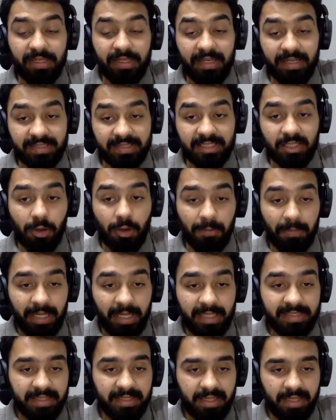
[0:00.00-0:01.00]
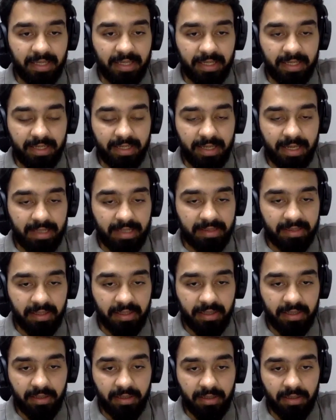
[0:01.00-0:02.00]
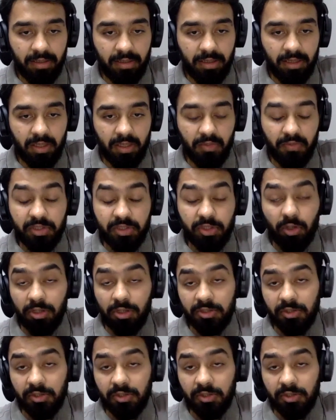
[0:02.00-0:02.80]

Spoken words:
its complexity in healthcare, which also